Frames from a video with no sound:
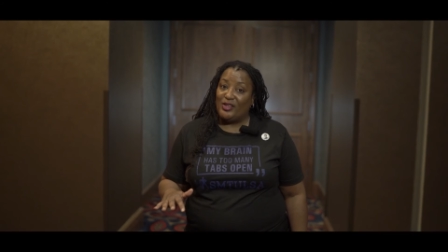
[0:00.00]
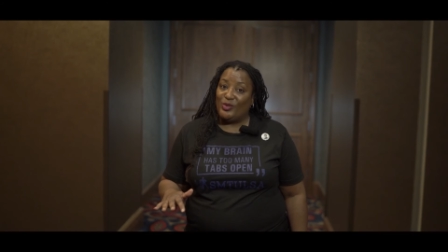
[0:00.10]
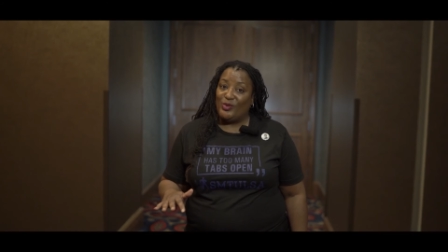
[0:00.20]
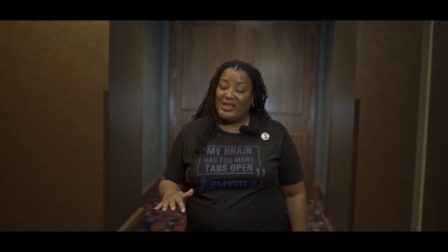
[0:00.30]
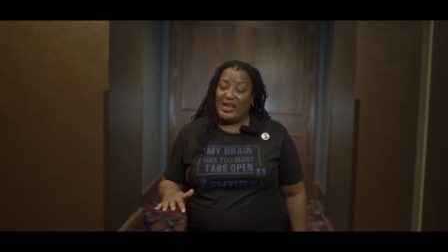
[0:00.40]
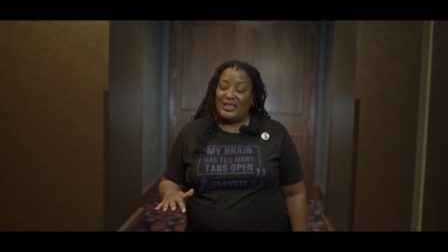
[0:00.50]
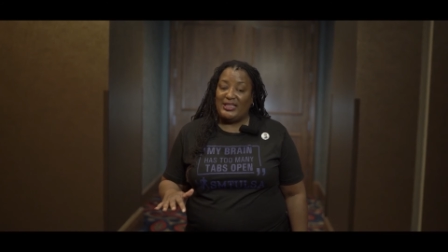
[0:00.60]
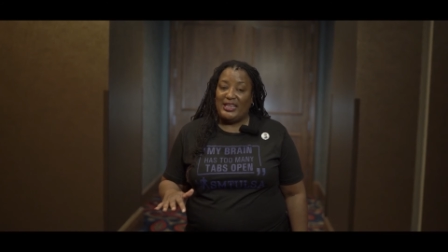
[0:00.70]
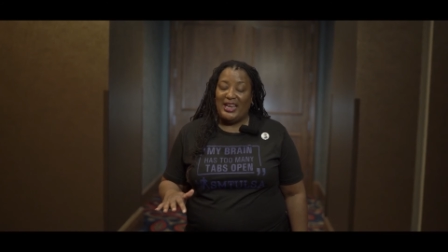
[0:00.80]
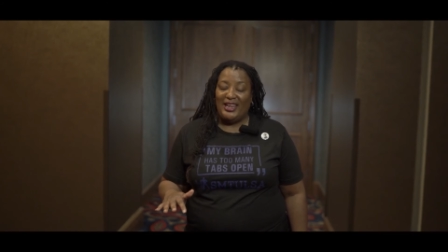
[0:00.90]
on
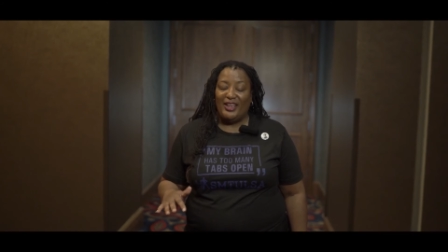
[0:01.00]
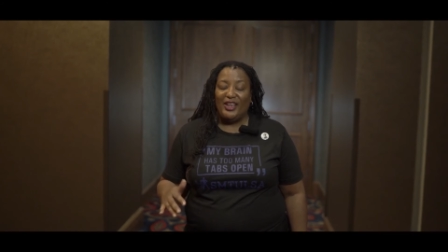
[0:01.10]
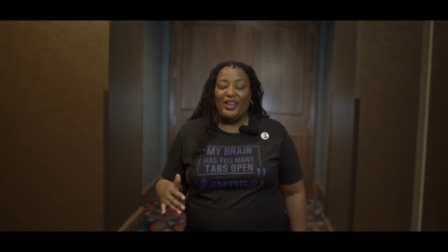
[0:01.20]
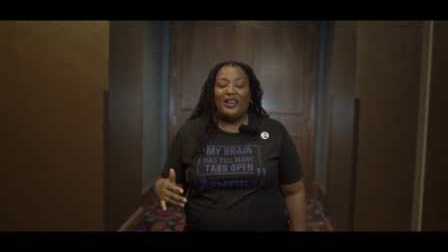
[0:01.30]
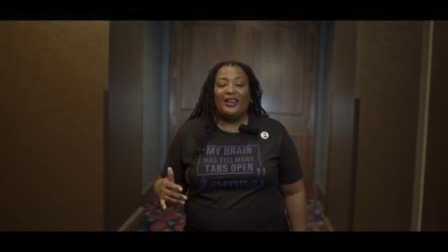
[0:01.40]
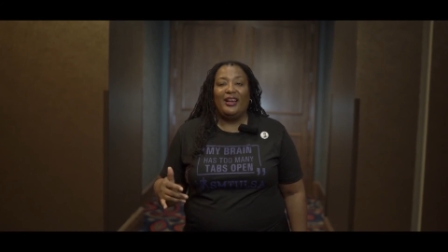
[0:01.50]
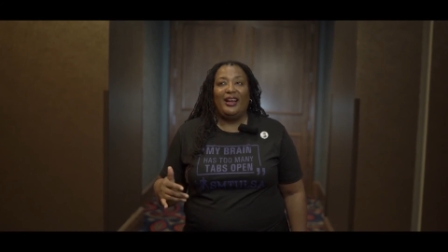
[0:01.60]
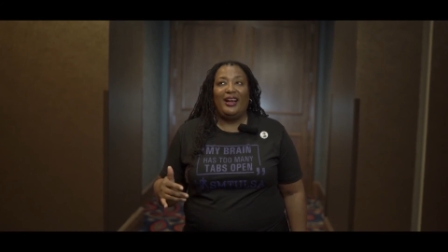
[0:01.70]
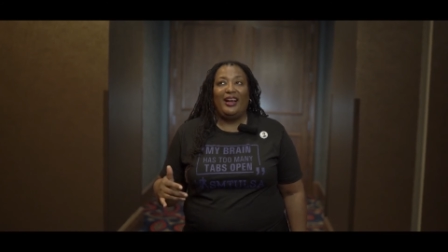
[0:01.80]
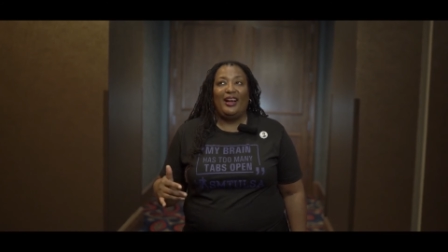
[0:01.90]
2019,
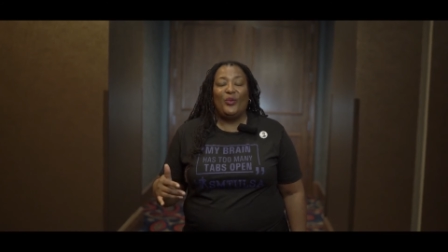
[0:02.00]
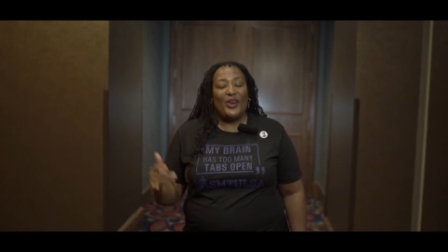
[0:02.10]
uh,